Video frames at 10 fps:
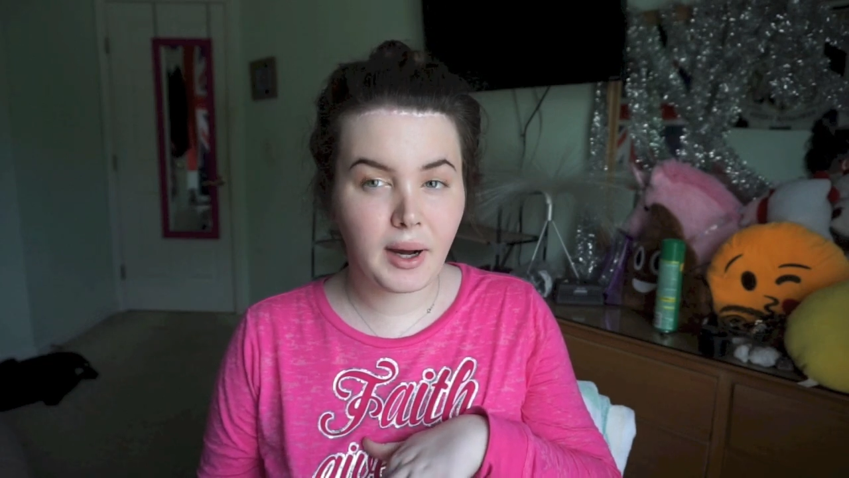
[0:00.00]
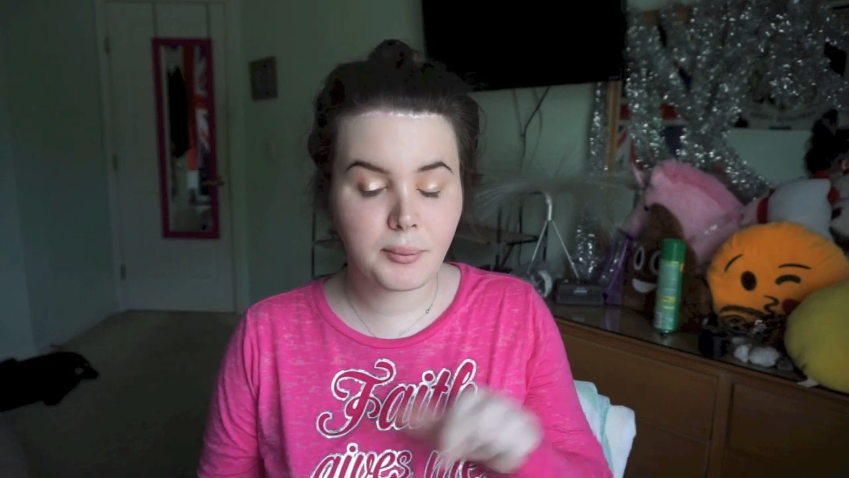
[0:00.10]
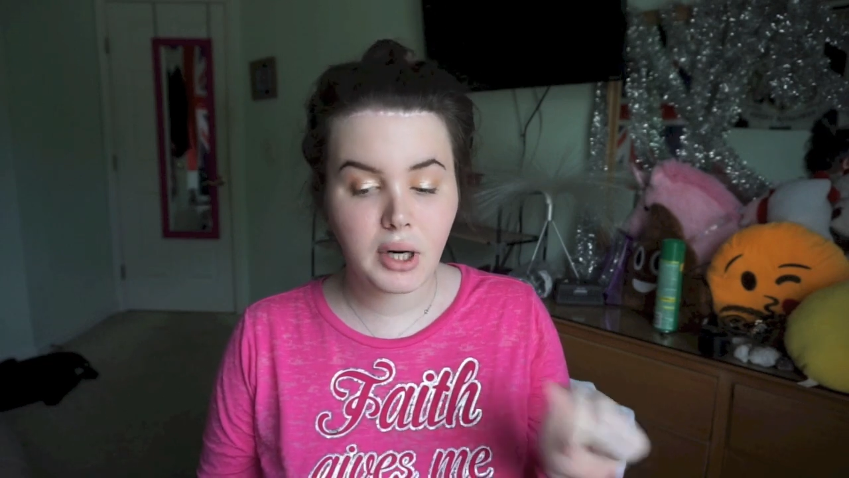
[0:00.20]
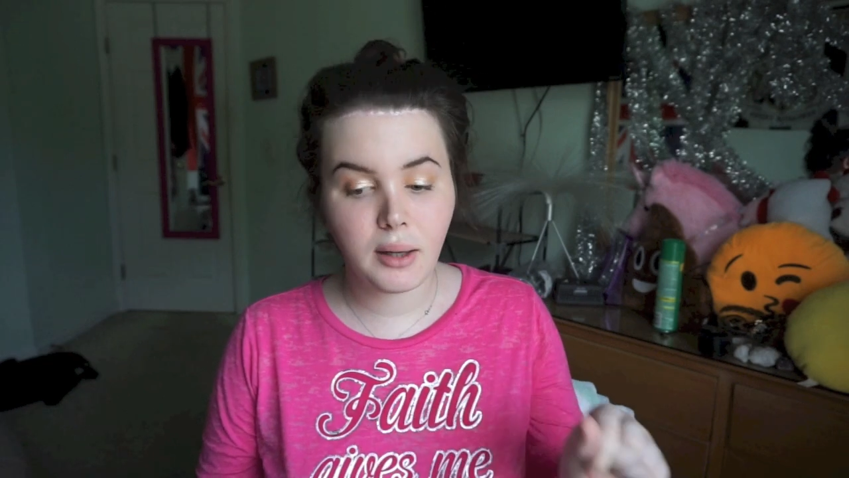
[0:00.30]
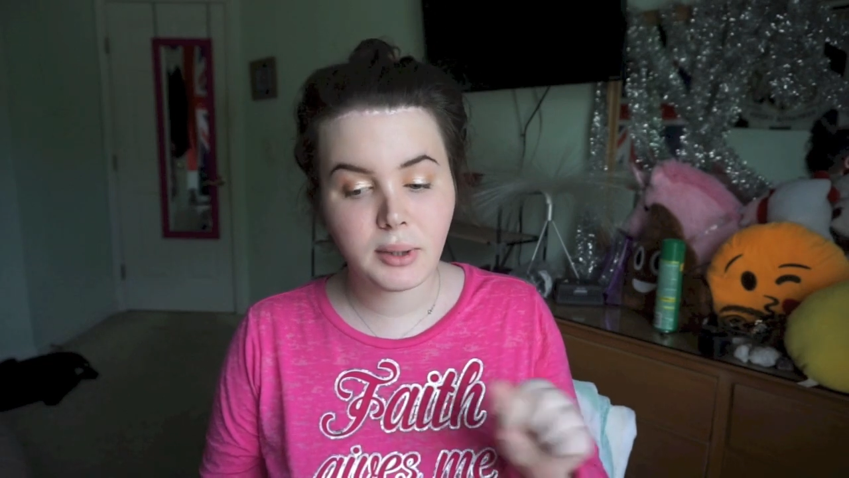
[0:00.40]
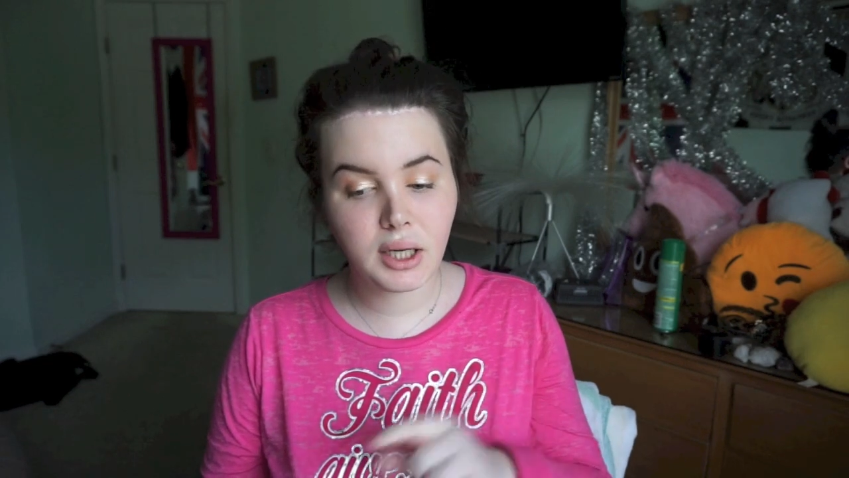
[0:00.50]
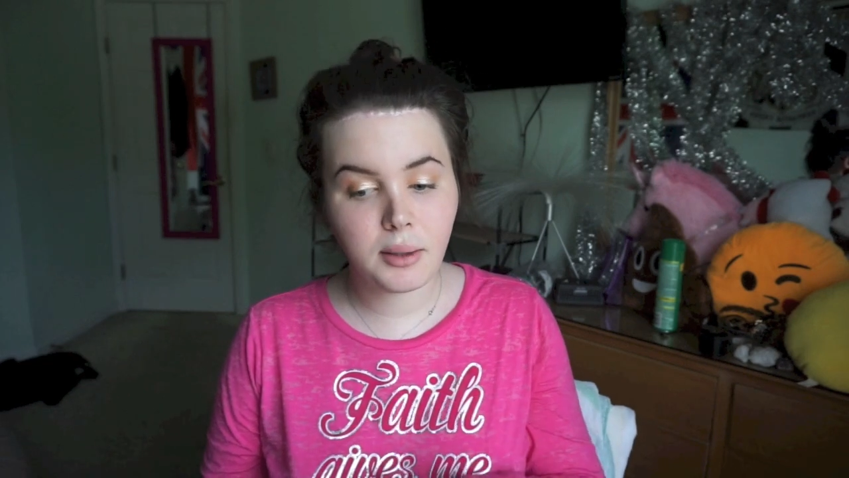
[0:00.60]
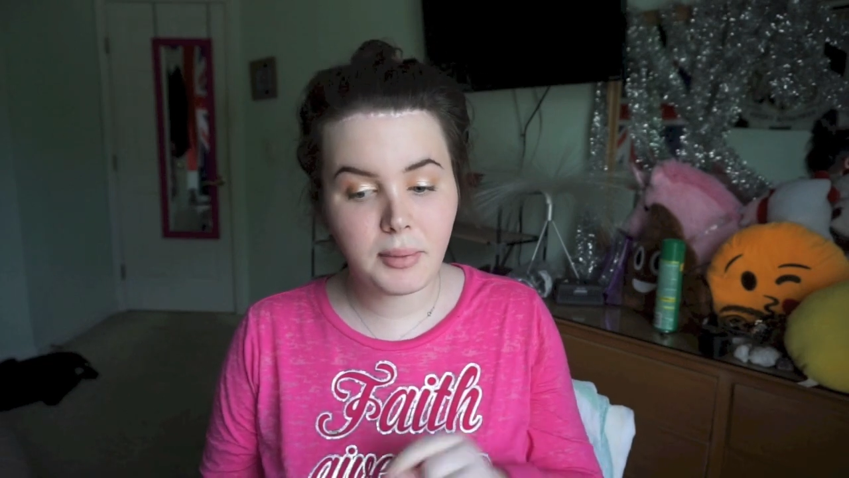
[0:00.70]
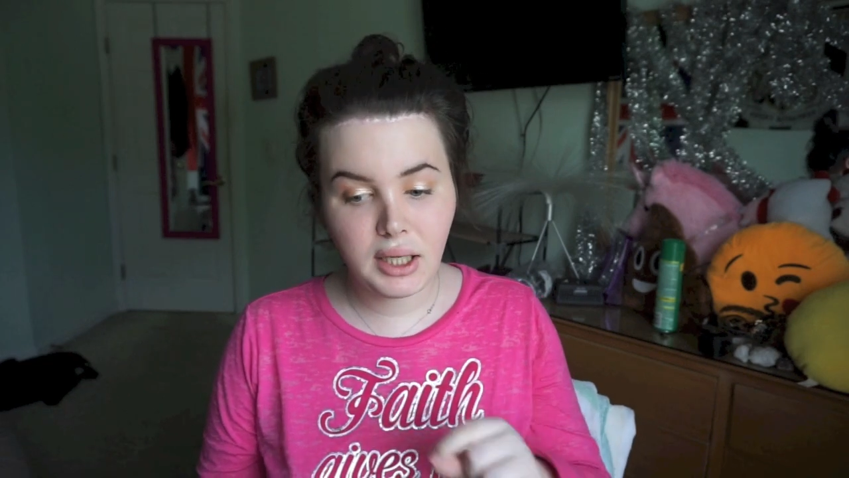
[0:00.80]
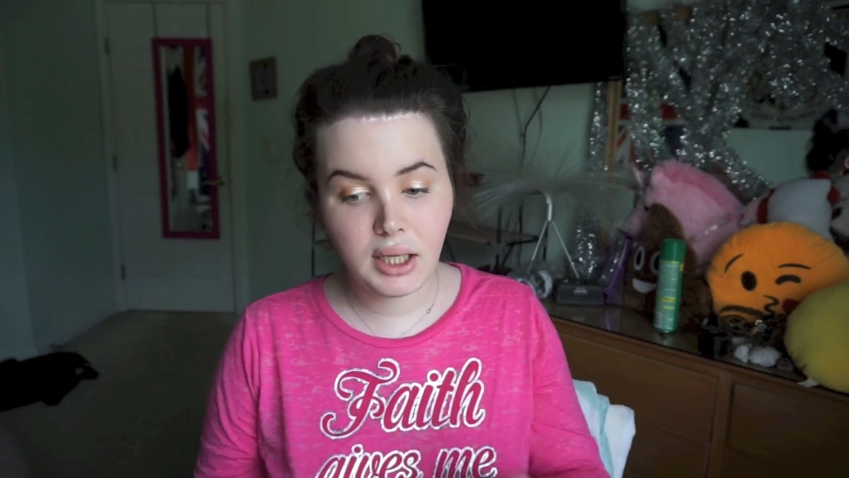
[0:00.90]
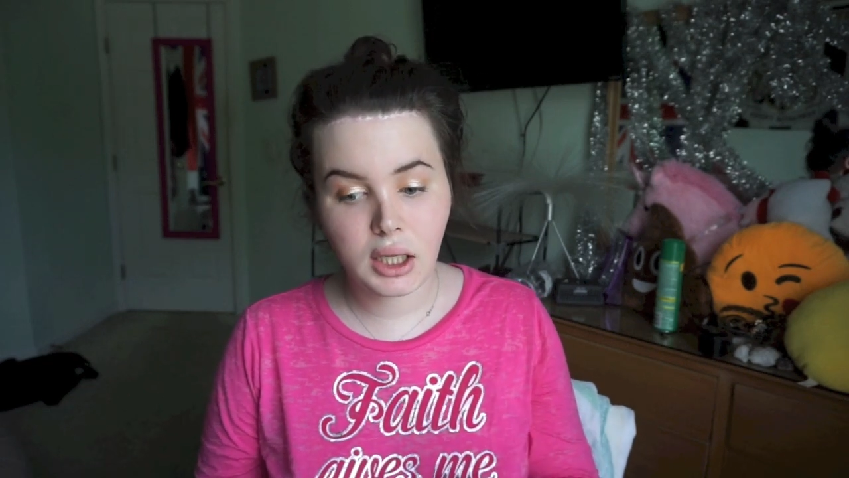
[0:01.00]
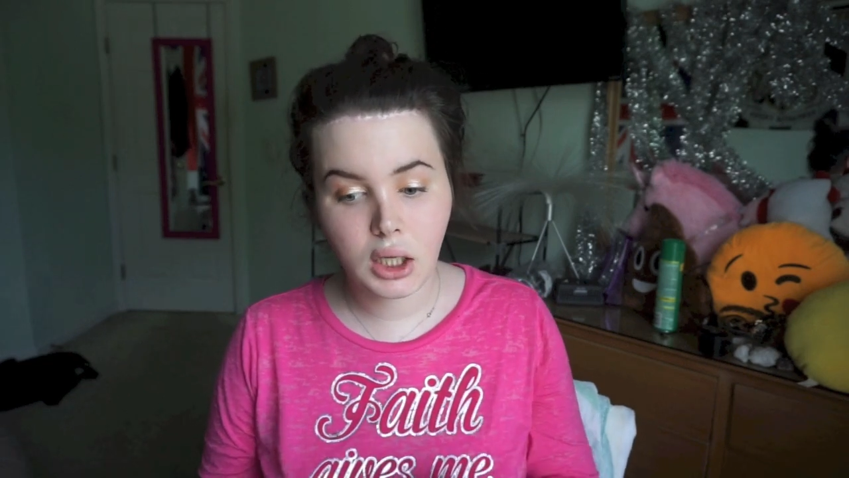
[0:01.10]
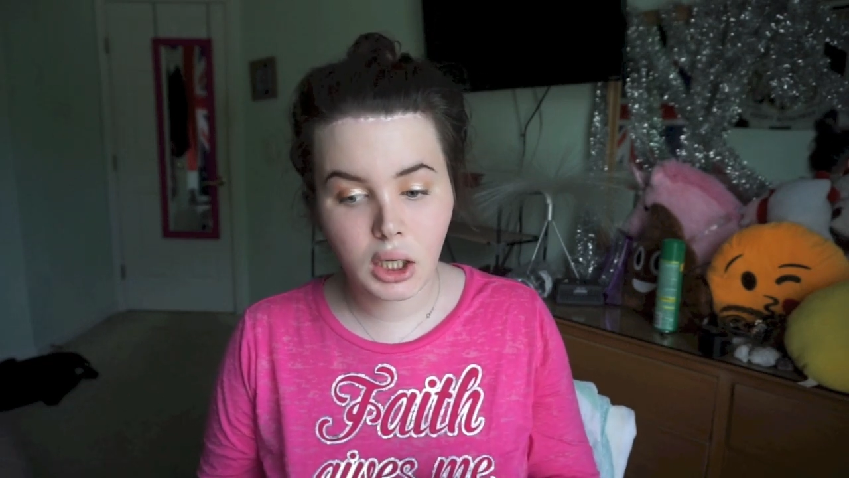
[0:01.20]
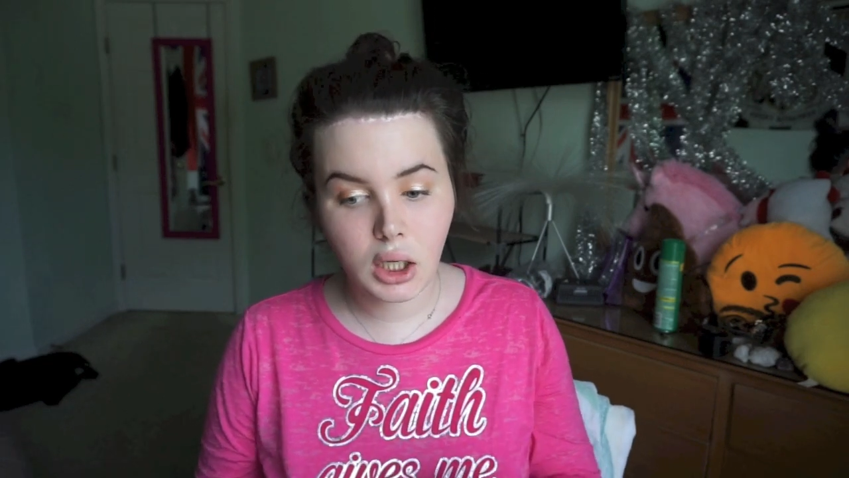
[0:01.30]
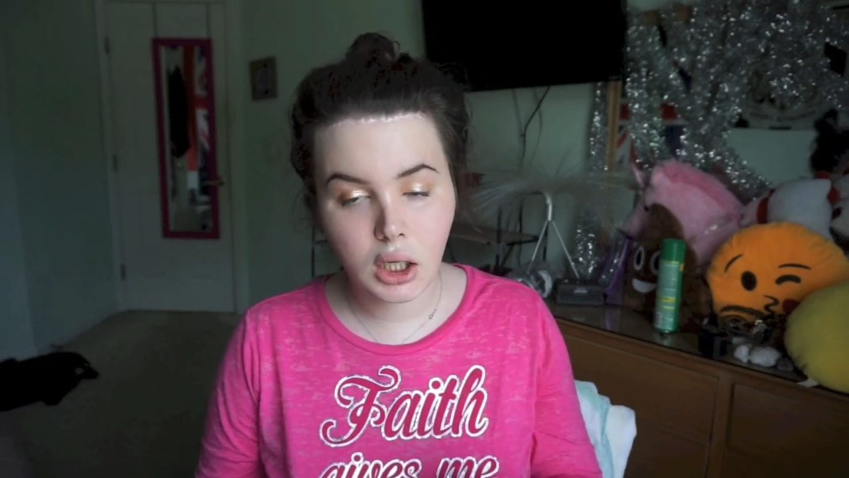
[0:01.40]
I'm probably gonna be
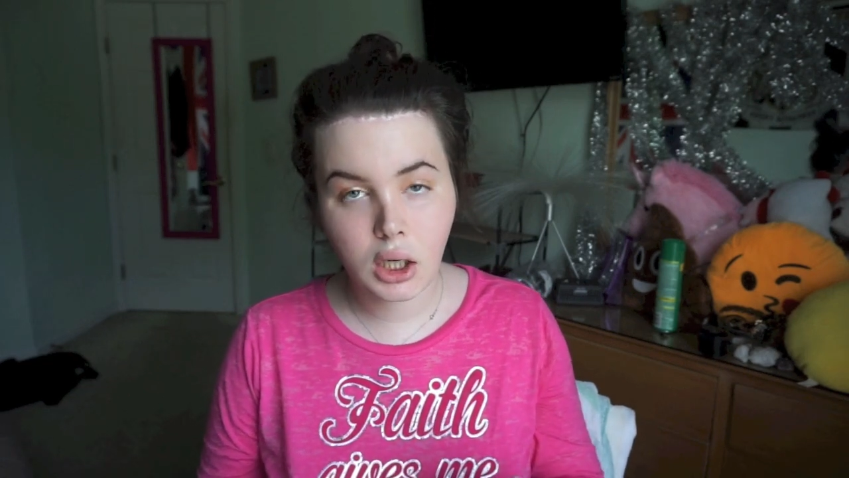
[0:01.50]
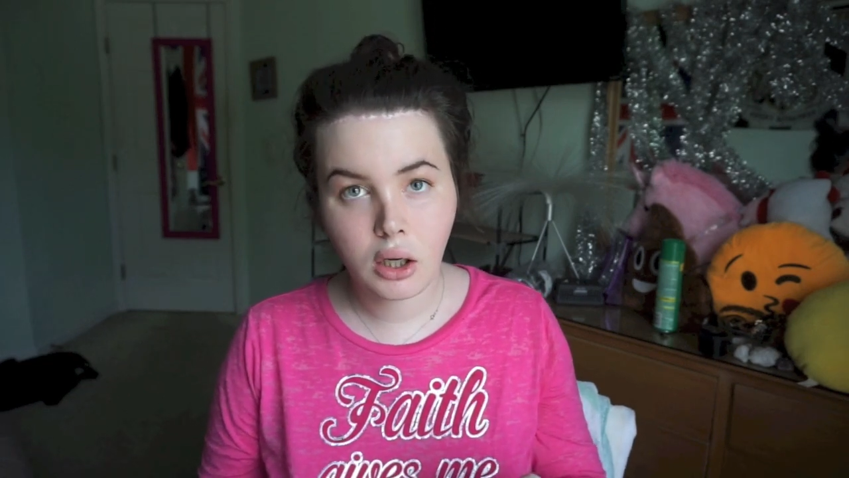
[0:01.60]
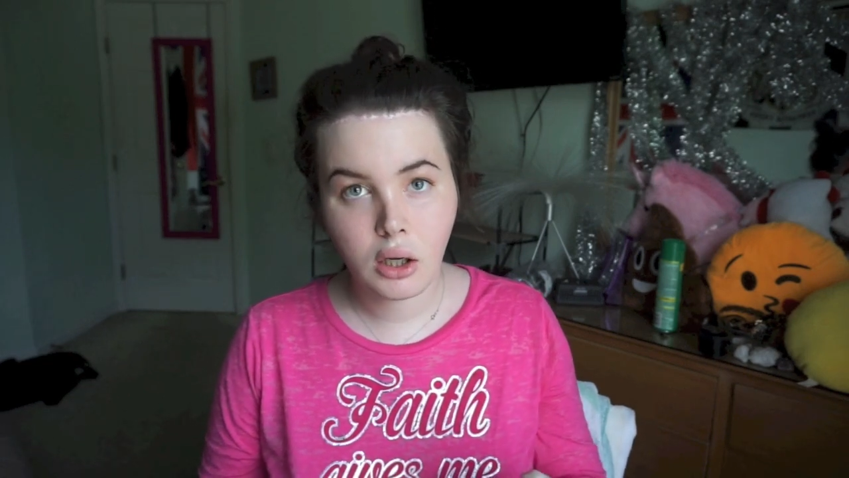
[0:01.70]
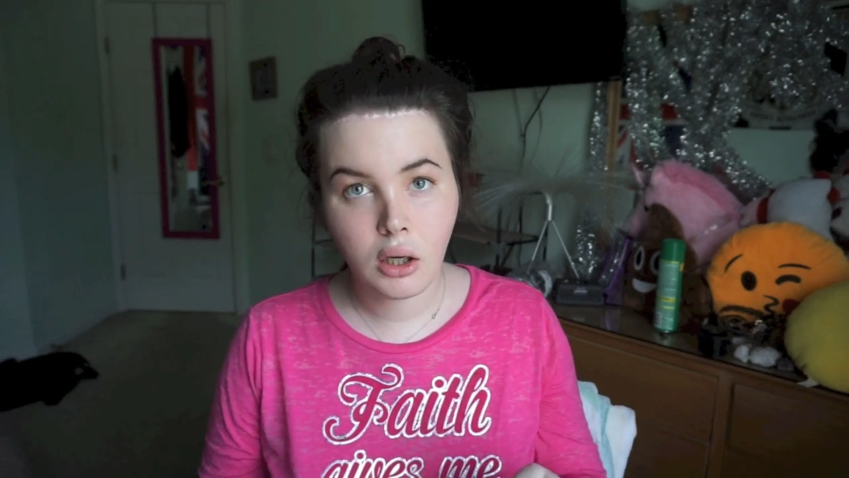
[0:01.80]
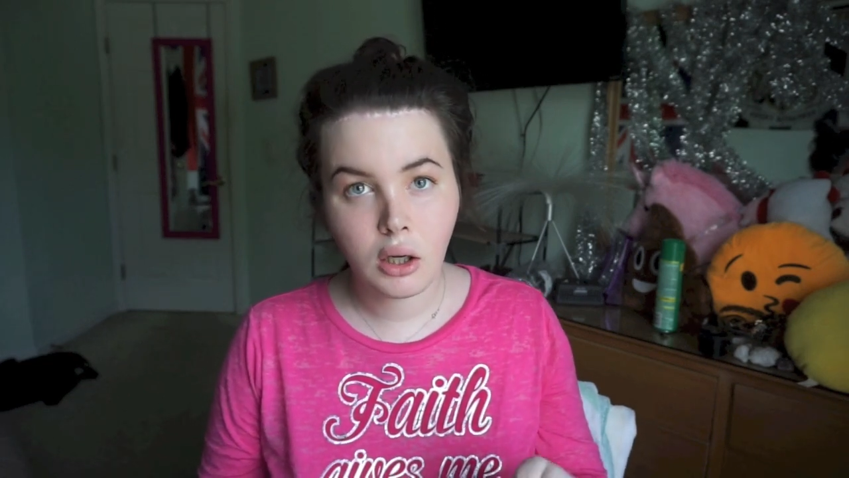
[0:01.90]
here